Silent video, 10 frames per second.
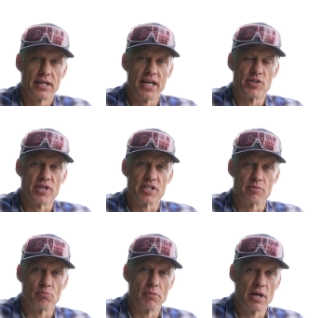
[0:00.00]

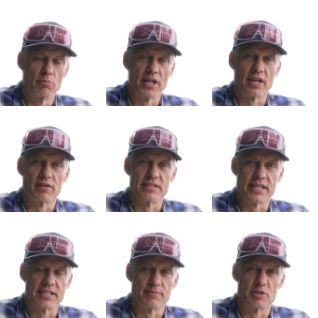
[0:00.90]
hydration bladder, as
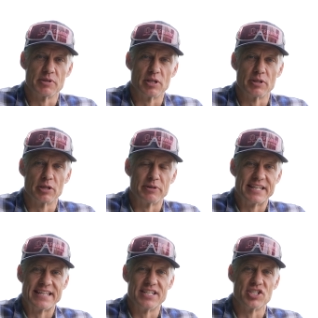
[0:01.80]
that seems to be a little bit
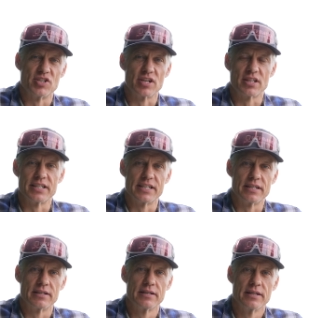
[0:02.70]
easier to
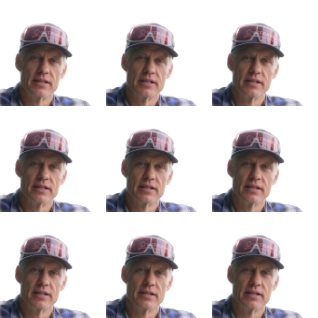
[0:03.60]
clean